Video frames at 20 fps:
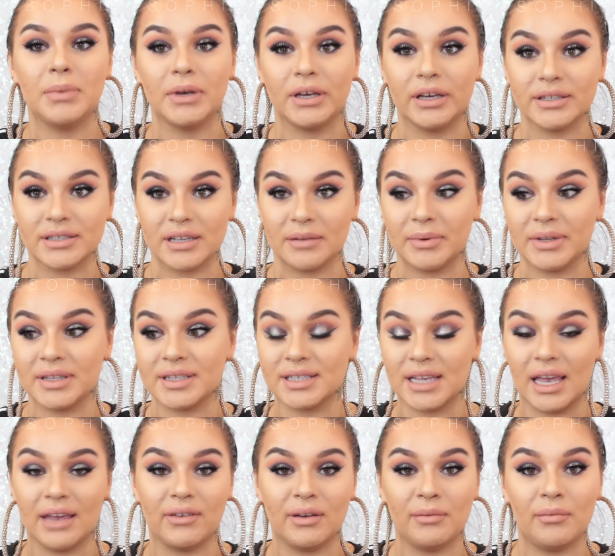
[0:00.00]
because I've been
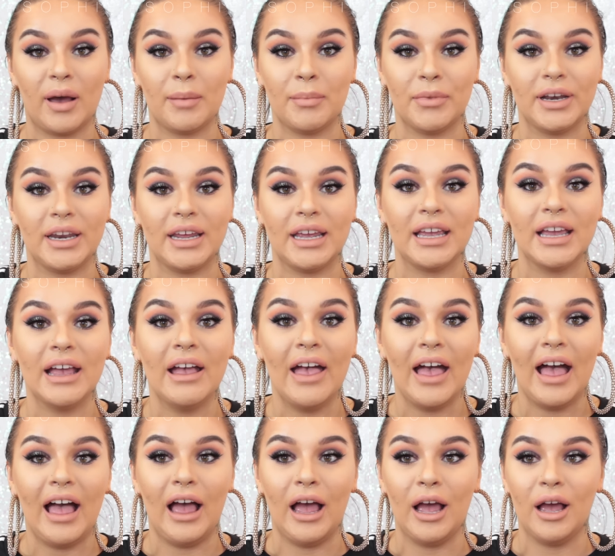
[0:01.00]
saving my money
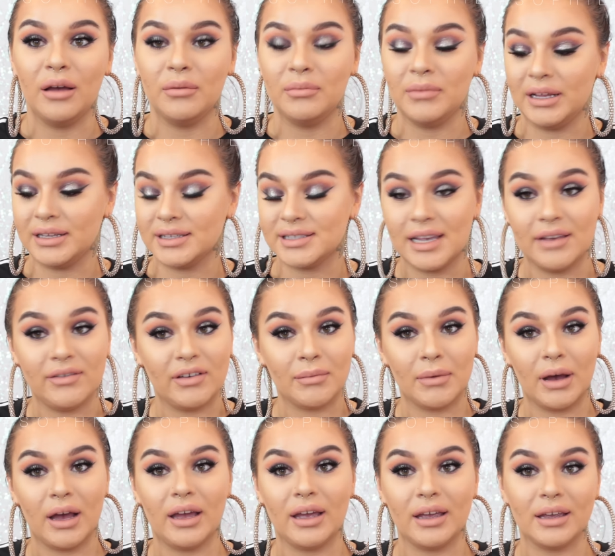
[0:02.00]
and saving
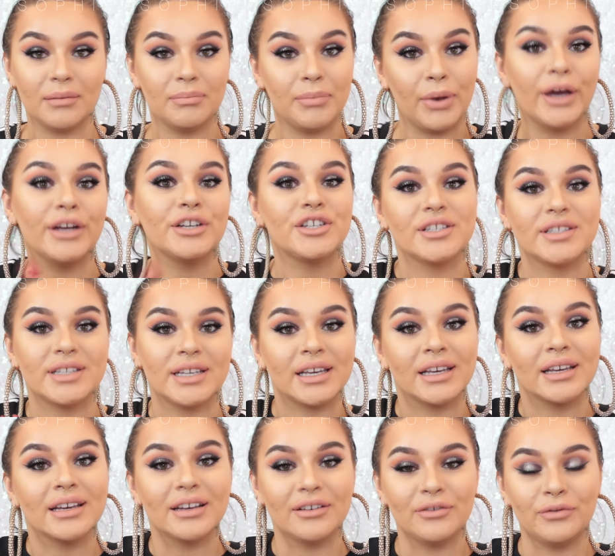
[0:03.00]
my purchasing
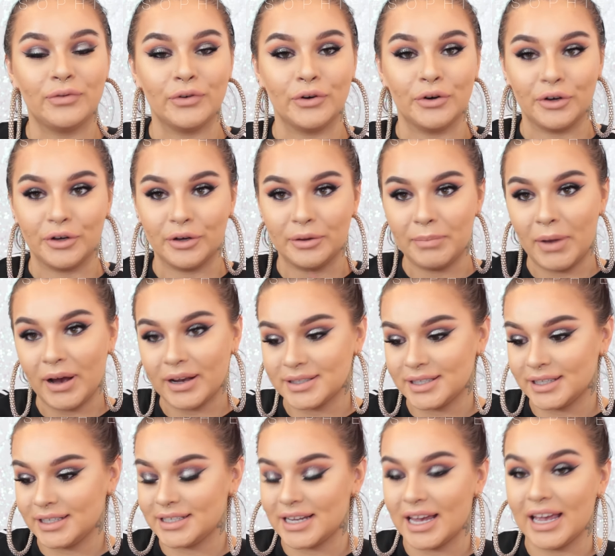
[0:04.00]
for
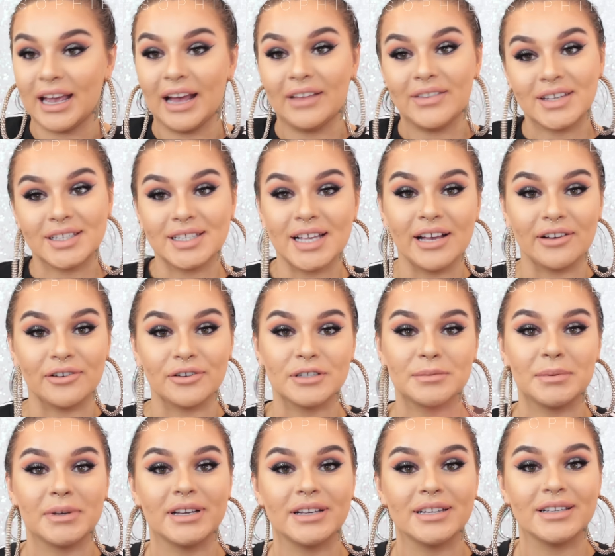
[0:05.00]
Boxing Day and the sales,
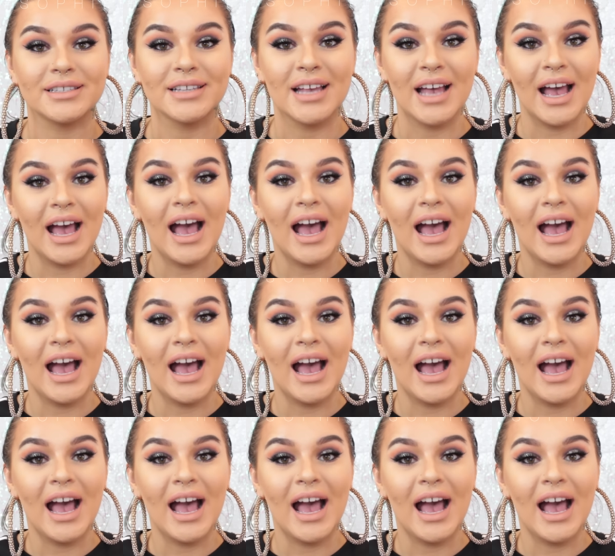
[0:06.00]
because